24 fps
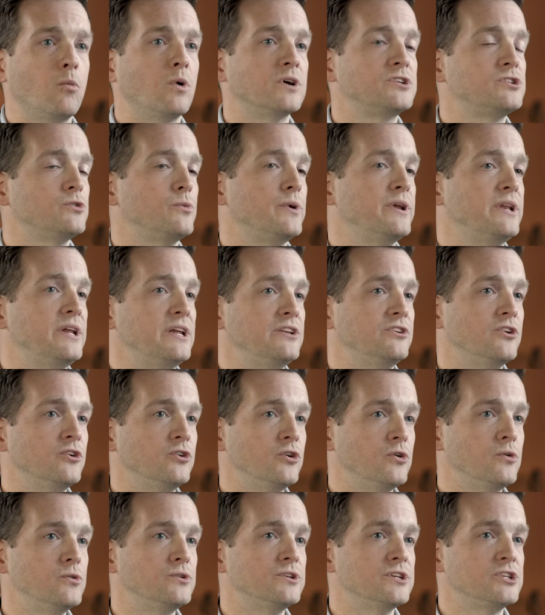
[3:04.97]
What do we need to
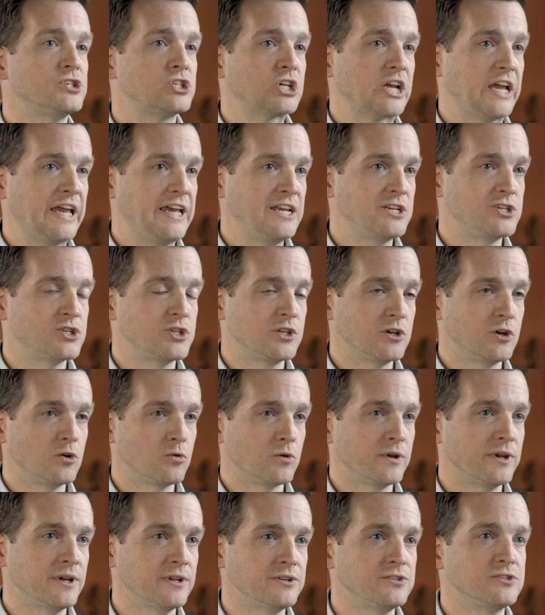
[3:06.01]
do to change the
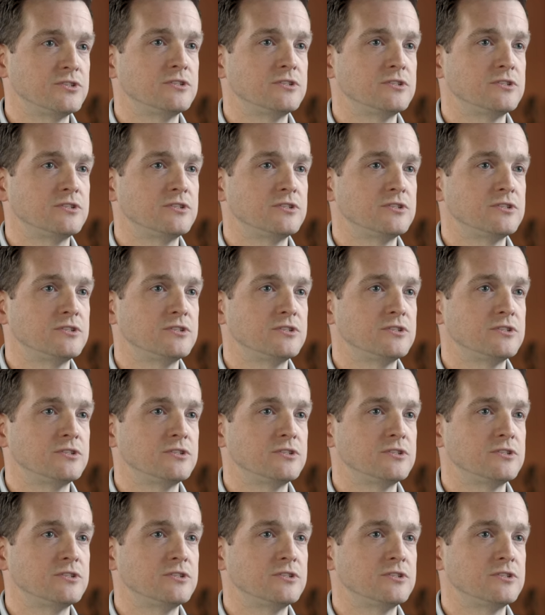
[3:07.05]
grid,